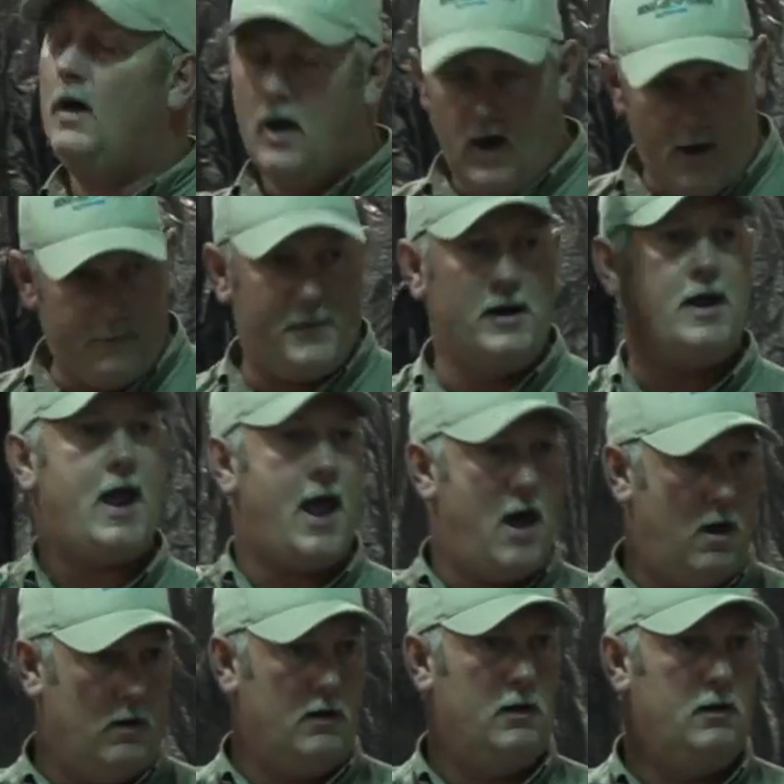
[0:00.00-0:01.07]
Up and
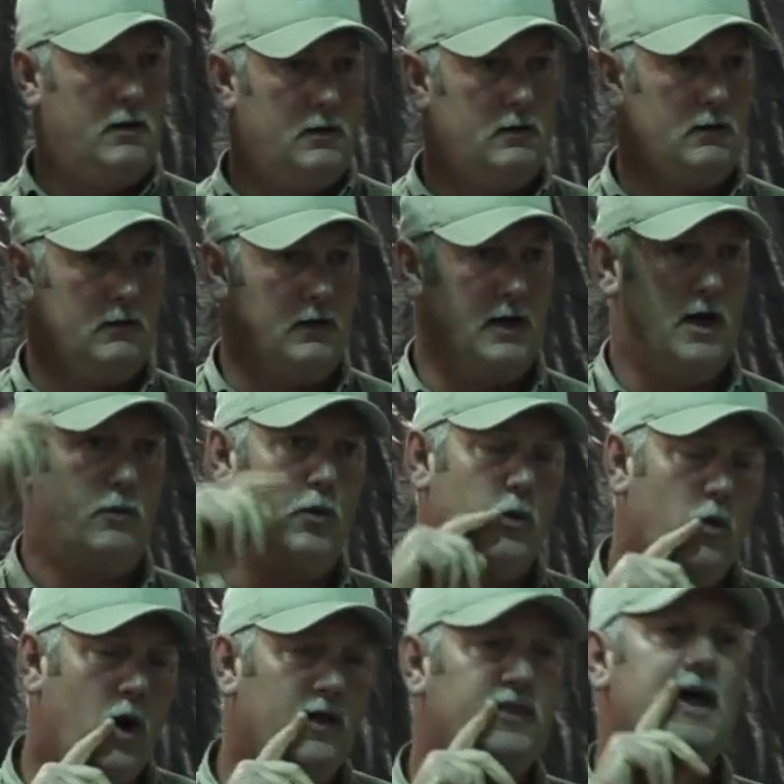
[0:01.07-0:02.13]
down. Okay, we want